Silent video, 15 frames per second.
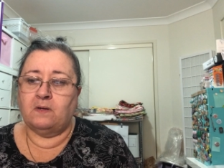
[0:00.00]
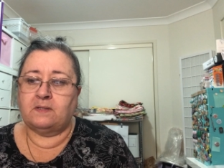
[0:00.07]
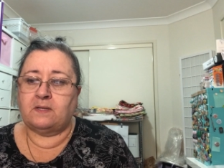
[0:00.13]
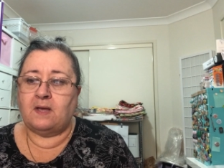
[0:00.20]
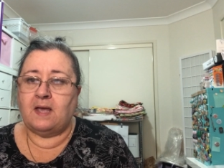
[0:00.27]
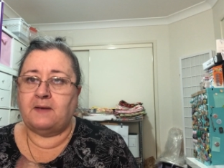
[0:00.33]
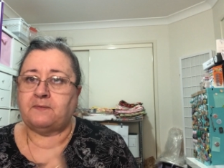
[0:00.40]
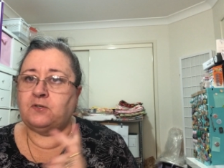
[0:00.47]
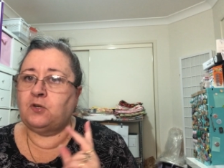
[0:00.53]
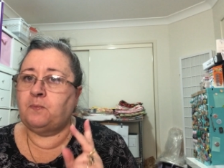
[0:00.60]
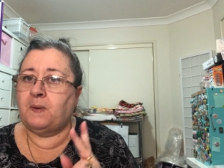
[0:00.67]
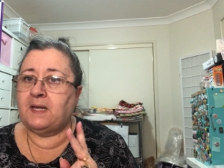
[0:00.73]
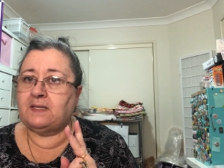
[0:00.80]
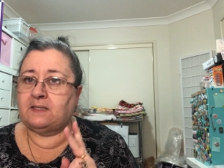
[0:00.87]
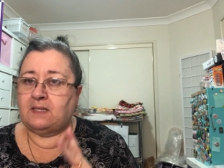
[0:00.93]
also have two
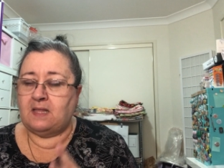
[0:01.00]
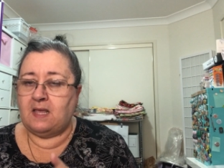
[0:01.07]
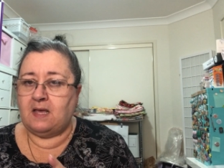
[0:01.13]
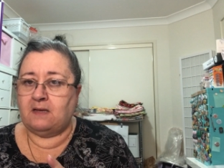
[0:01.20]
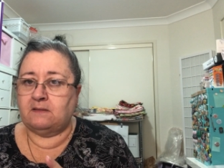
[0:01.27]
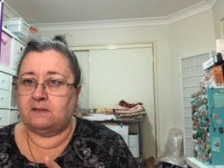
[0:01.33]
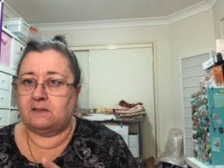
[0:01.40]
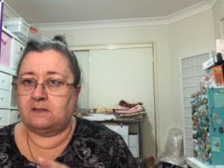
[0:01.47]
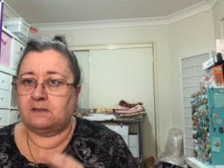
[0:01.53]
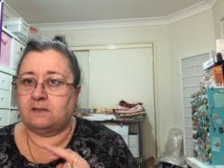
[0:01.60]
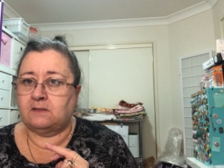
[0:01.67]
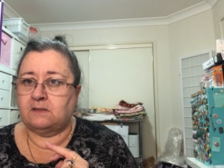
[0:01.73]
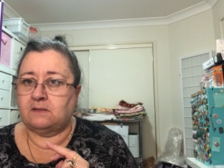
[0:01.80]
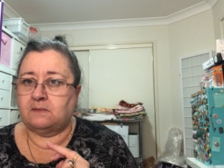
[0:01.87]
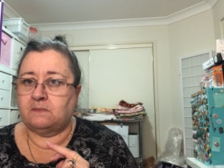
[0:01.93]
pets in the house,
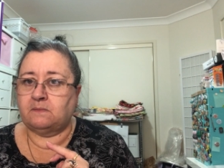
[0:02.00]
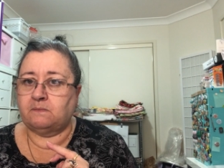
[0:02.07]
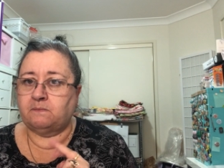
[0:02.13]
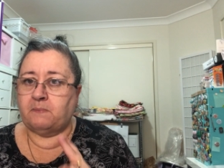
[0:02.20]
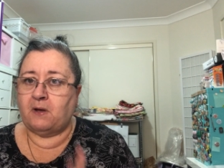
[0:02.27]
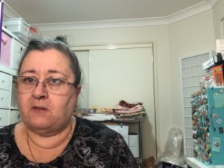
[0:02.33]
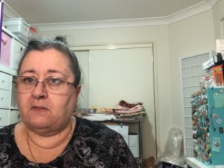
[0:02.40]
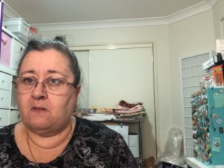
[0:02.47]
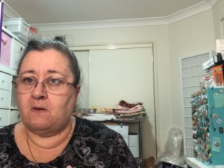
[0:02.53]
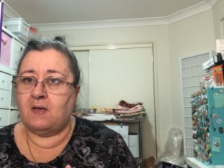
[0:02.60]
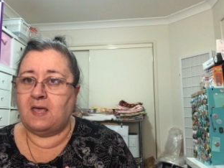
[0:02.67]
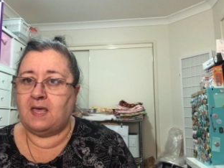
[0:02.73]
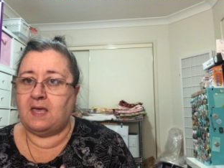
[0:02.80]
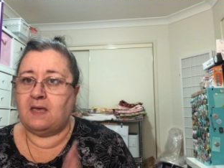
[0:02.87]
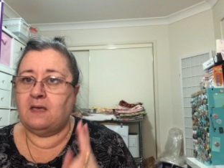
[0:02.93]
both
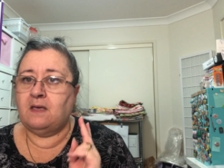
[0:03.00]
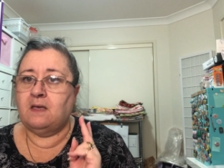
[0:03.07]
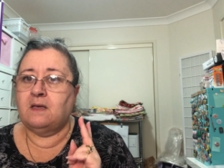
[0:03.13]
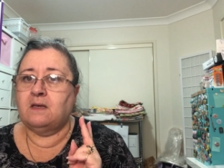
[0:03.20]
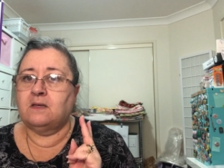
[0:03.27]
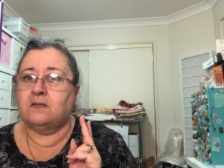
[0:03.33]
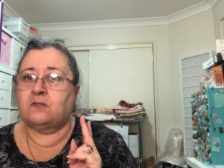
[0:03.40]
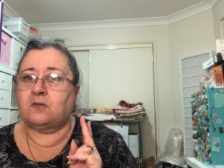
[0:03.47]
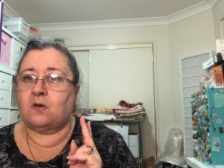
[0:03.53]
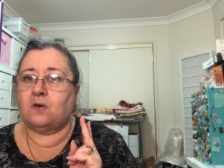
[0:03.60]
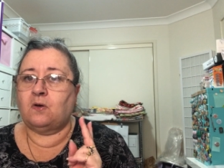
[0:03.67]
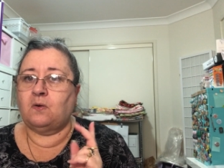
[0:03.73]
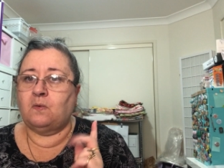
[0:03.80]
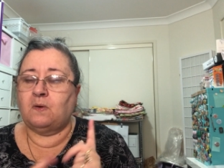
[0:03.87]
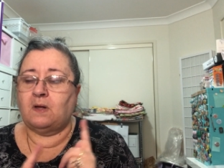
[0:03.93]
long hair.
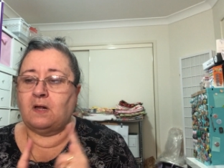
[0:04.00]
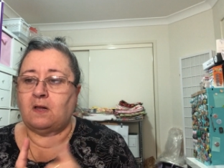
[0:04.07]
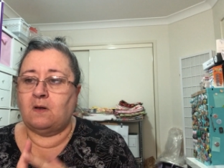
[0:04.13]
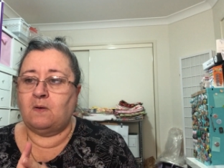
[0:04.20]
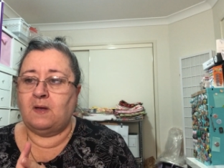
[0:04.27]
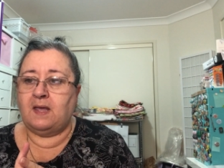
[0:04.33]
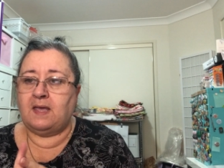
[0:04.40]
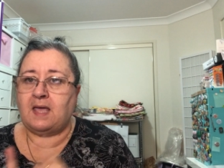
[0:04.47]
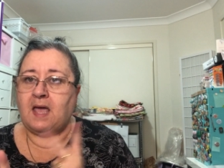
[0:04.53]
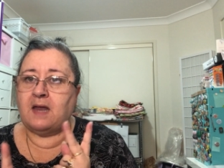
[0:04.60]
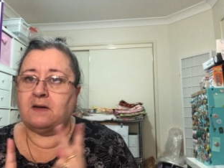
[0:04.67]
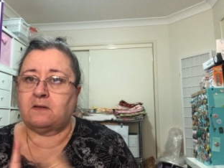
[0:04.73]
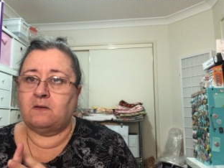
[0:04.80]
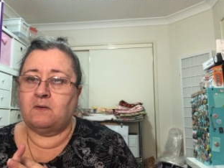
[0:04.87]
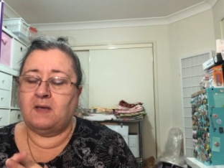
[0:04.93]
So a long hair
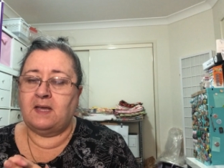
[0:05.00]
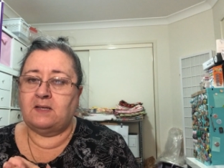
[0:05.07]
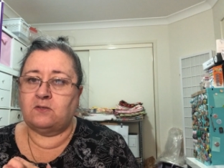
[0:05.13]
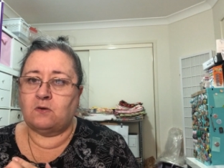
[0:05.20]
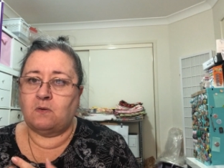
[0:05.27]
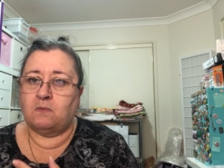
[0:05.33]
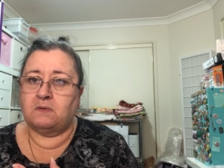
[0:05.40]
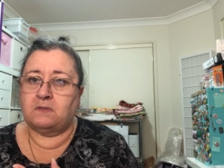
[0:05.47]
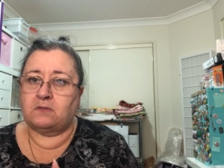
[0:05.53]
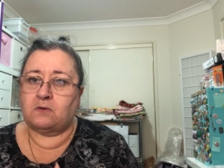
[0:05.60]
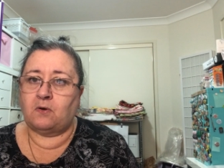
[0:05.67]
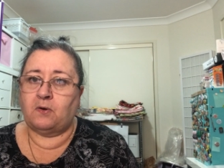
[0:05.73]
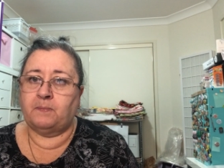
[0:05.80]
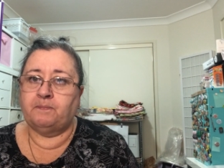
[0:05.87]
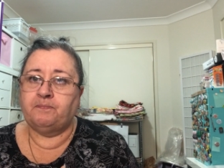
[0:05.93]
cat and a long hair dog.
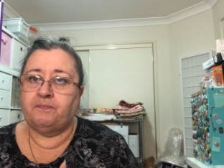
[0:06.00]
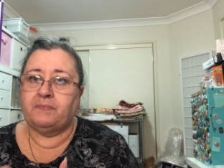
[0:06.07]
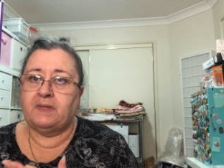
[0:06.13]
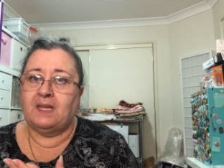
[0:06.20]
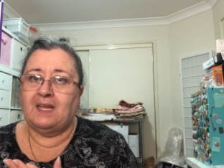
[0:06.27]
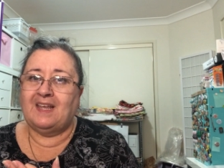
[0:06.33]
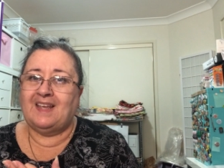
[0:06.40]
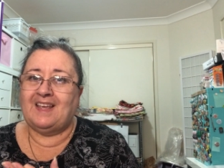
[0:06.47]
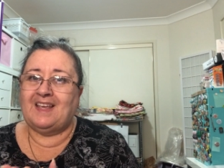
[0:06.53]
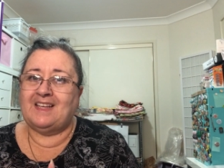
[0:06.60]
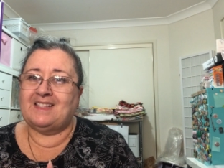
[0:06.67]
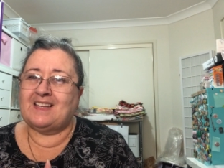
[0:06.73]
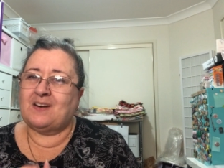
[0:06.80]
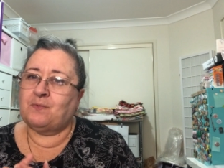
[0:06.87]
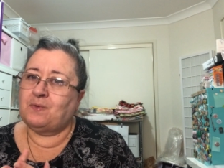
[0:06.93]
So
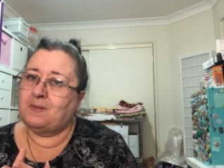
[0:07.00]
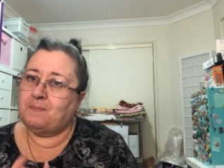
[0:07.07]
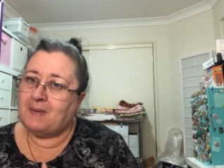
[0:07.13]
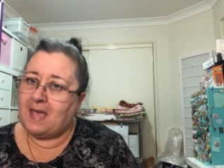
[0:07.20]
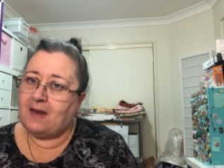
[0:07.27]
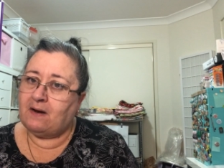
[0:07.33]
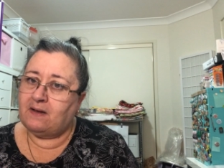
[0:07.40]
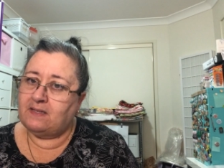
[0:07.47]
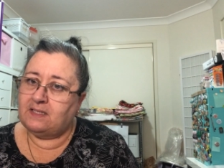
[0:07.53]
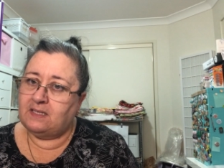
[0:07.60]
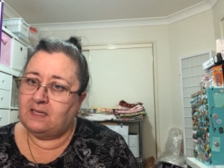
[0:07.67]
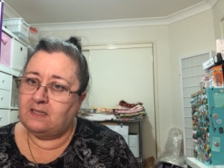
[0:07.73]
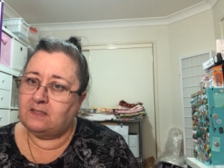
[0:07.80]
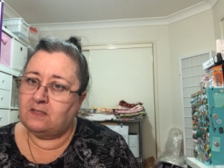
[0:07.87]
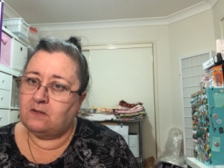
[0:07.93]
is that a really bad
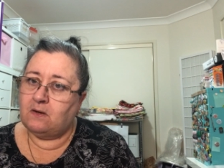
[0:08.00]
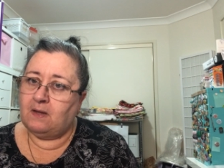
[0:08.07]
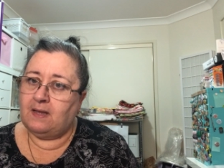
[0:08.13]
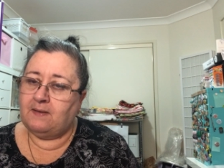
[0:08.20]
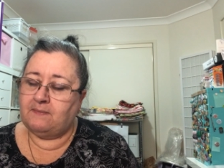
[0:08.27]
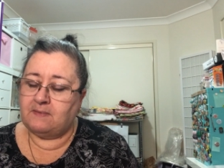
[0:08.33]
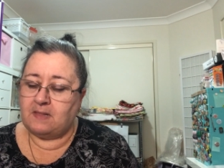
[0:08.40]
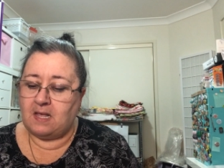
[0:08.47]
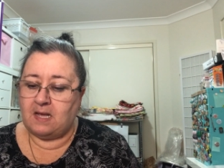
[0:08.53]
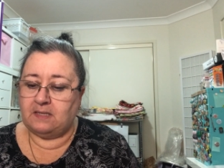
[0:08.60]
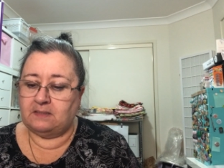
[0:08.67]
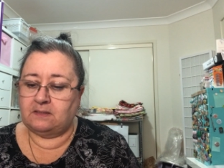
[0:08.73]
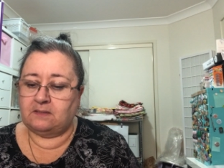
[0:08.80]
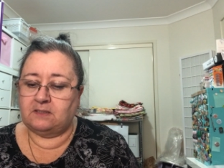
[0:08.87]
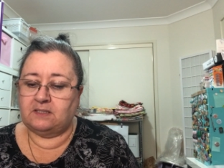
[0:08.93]
idea to not have
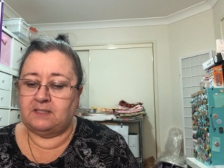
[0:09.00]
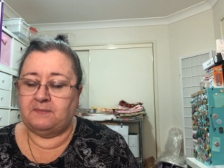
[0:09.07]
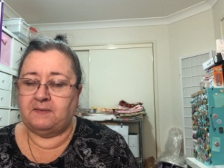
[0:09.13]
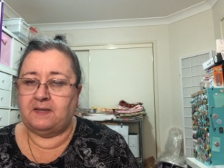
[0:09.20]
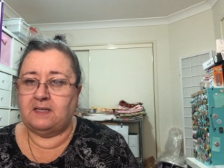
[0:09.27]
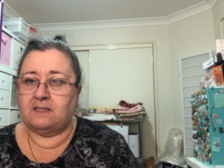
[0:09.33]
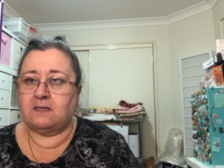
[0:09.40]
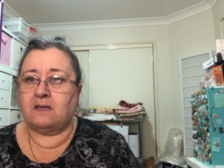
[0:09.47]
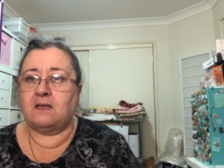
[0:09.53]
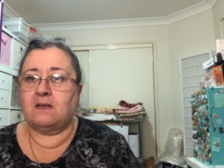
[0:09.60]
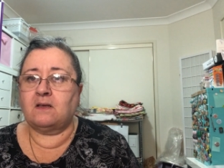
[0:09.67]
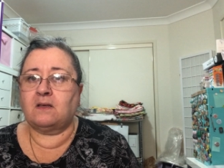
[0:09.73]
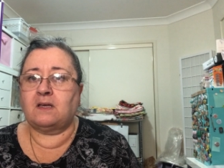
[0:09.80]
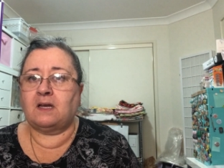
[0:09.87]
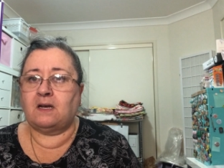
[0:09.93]
glass? Because if it is, I
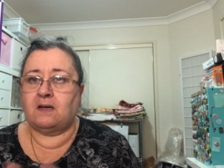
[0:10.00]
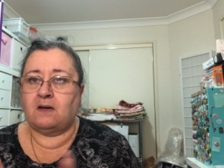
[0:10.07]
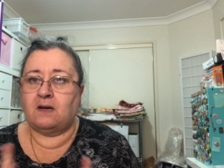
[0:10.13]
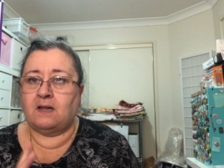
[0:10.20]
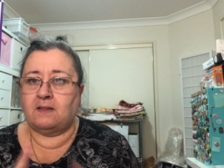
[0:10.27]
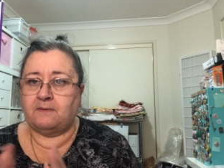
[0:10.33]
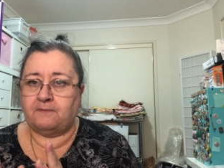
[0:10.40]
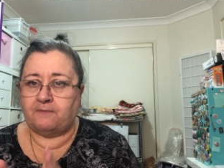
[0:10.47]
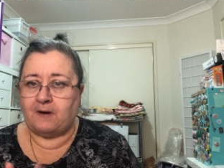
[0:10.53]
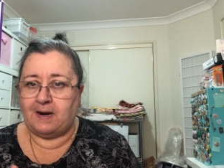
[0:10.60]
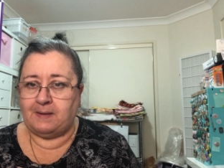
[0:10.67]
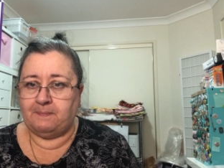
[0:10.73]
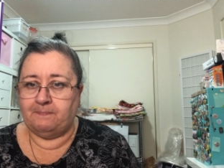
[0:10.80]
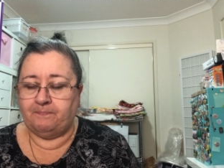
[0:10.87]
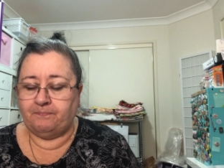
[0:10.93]
can get another
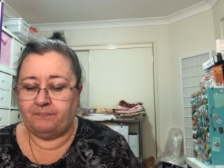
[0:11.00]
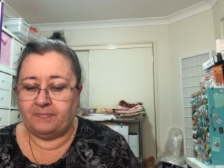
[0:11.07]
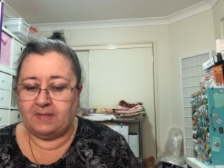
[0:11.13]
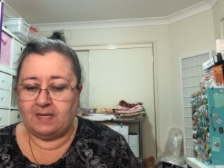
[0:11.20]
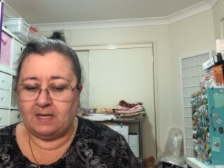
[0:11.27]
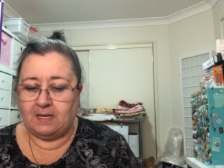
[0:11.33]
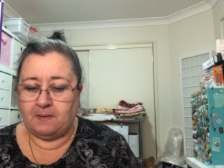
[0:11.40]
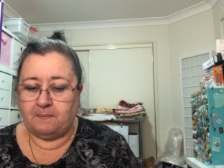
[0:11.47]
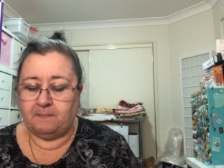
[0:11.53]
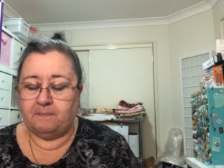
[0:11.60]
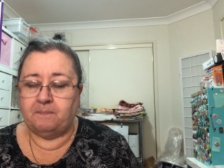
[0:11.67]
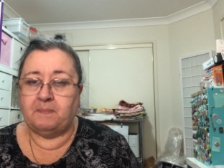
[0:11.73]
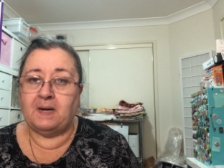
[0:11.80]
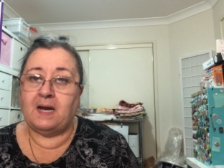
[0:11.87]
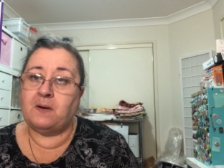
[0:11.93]
frame.
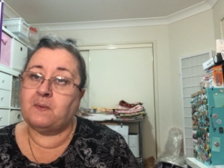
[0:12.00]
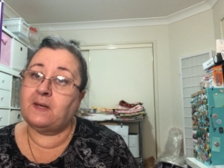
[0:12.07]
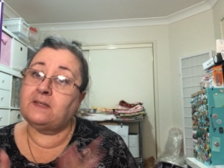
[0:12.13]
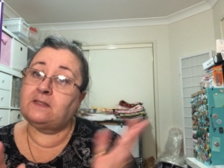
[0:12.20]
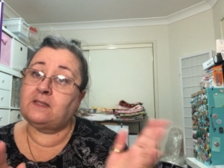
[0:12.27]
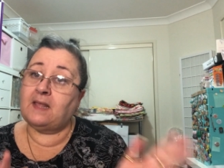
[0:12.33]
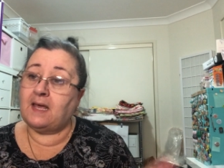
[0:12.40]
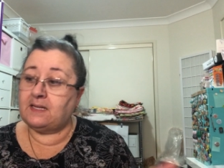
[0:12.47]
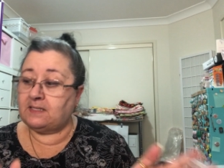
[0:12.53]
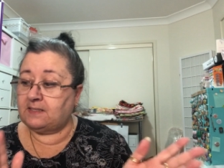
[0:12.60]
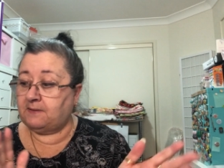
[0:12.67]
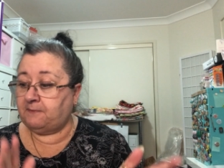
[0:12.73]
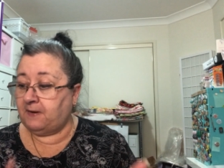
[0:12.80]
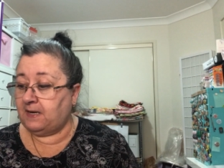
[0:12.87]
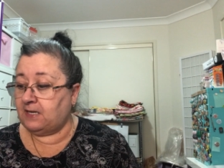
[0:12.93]
But anyway, so that's
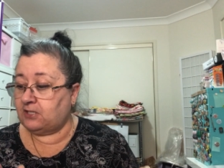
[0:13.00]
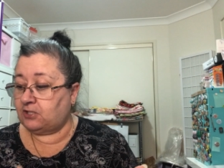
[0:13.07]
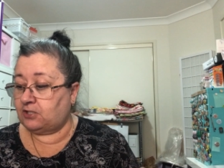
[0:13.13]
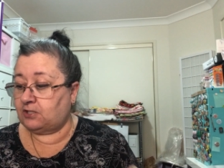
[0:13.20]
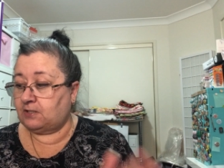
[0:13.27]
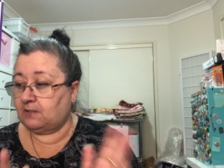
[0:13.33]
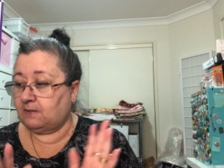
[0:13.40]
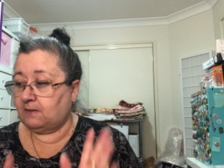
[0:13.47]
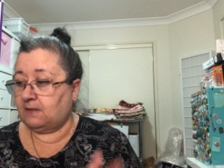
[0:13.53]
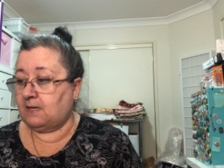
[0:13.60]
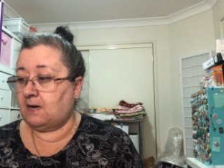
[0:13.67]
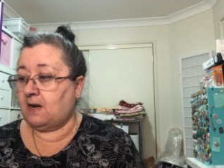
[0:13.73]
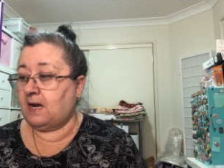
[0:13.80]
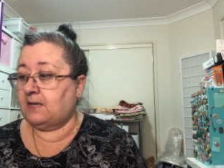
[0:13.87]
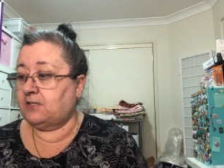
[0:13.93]
the finish
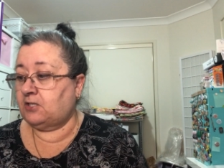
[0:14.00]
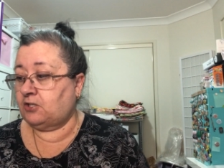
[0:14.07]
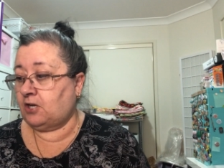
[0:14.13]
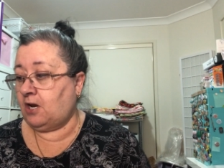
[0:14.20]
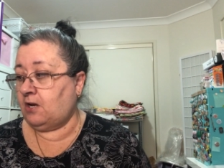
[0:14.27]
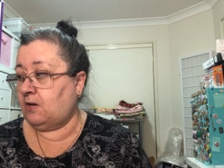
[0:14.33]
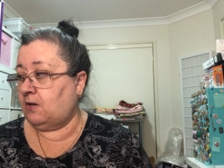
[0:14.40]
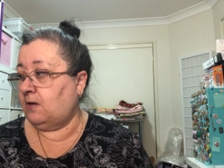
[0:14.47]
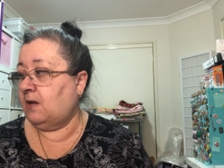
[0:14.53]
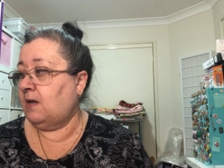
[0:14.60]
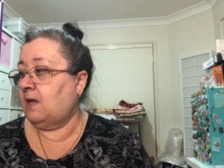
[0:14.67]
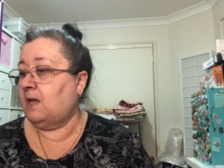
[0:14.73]
that I had to show you.